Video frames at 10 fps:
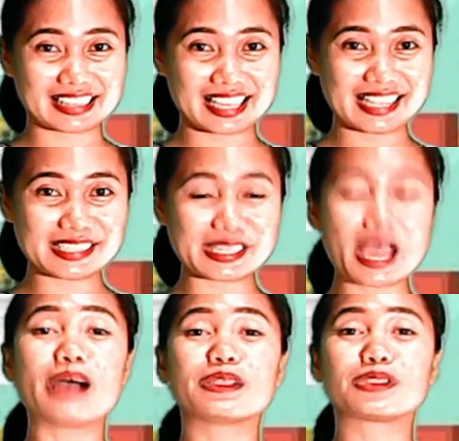is
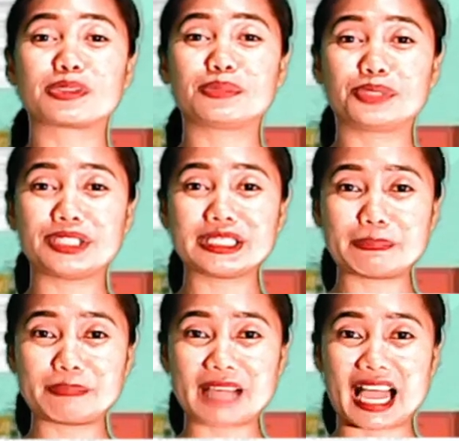to
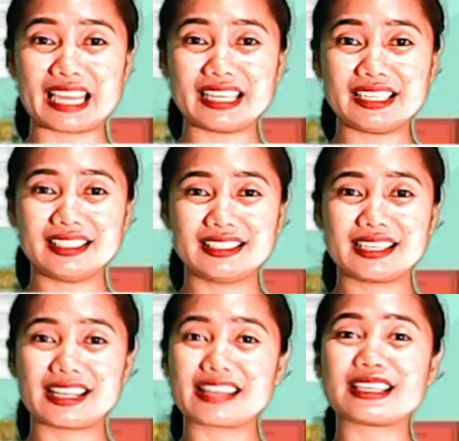multiply
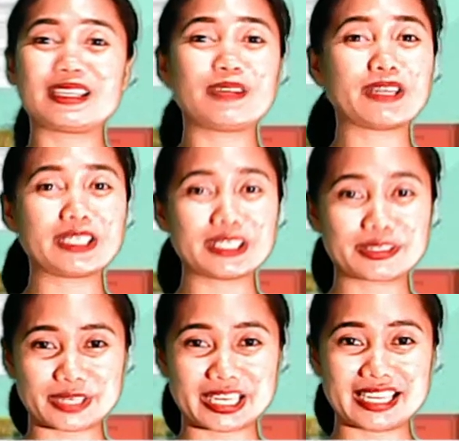the given
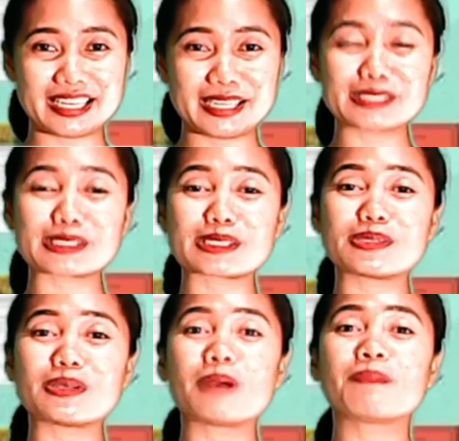degree
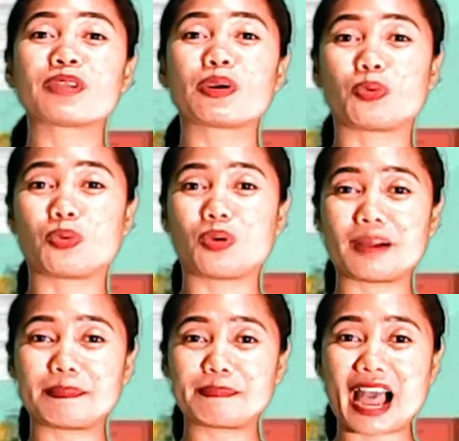into
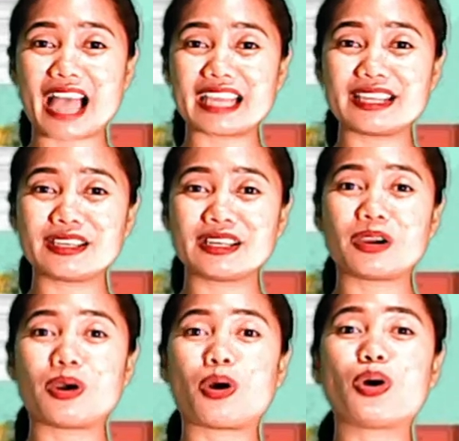pi
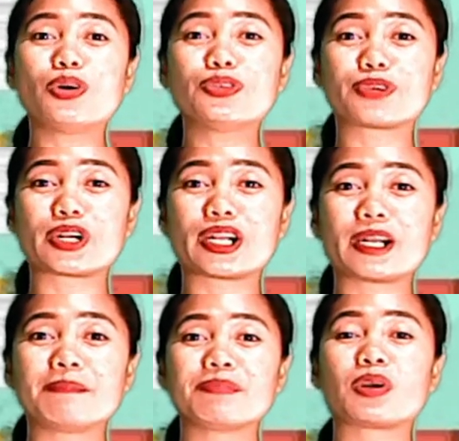over
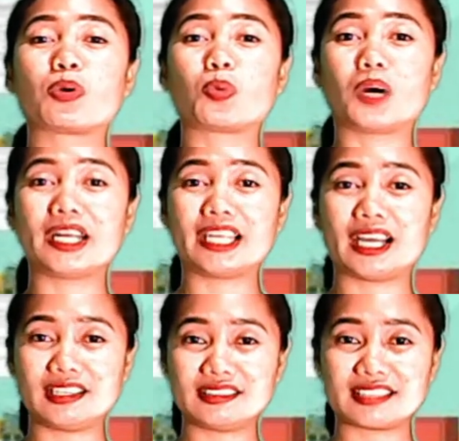
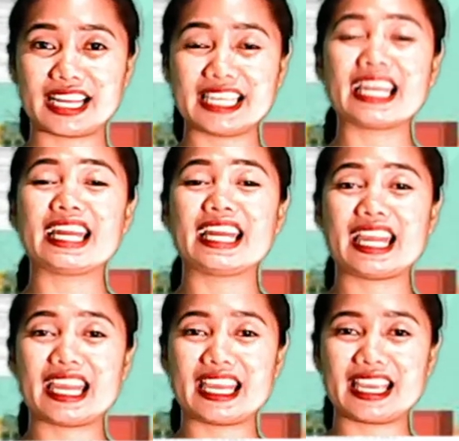
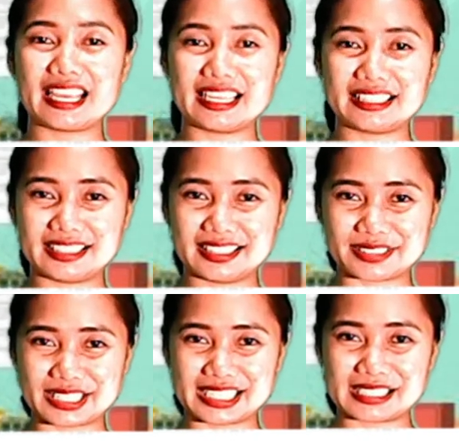180
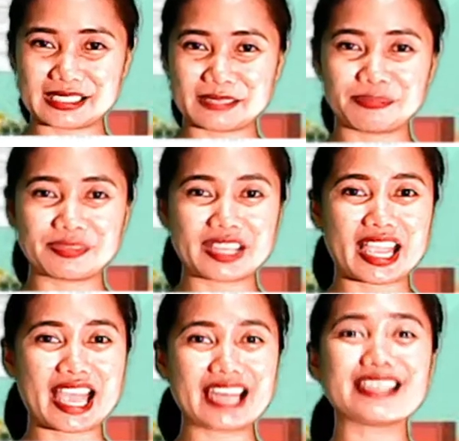degrees.
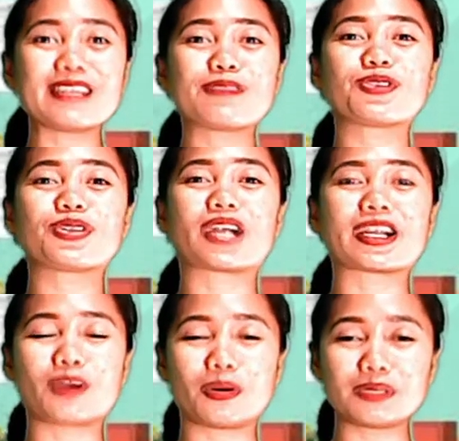And if you are
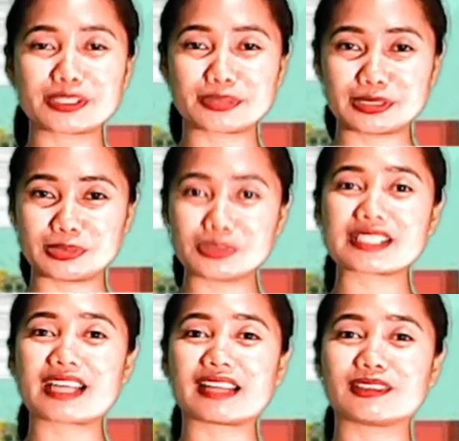going to reduce
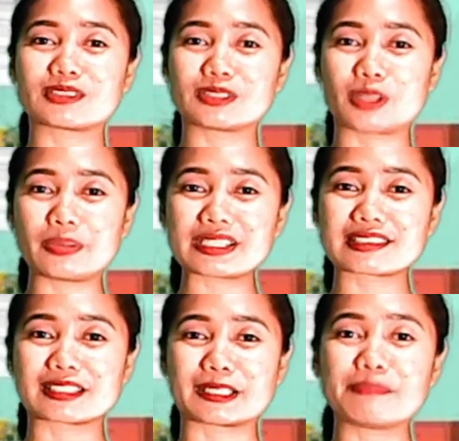that into lowest
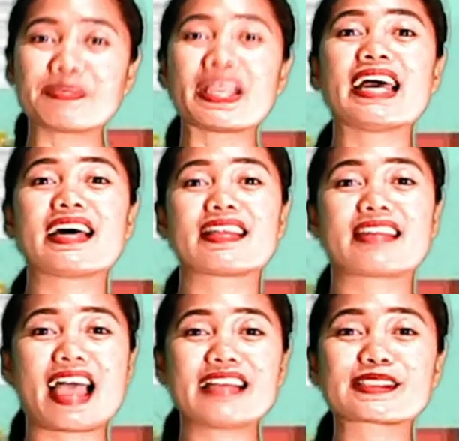term, the
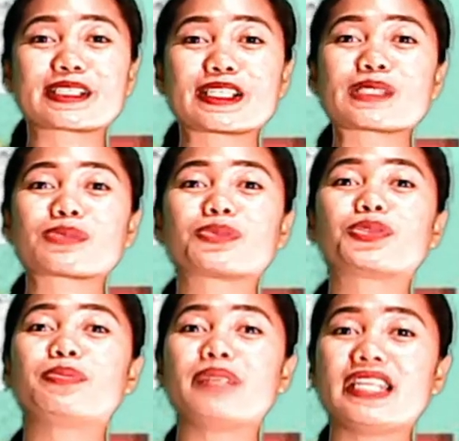answers would
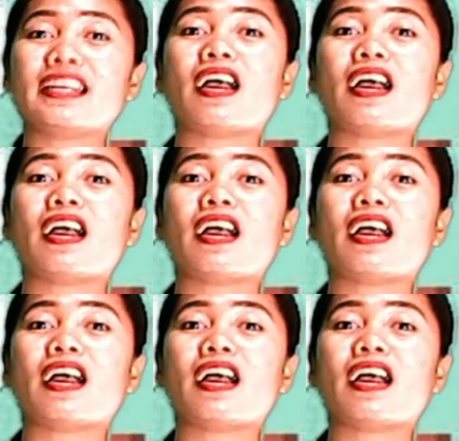be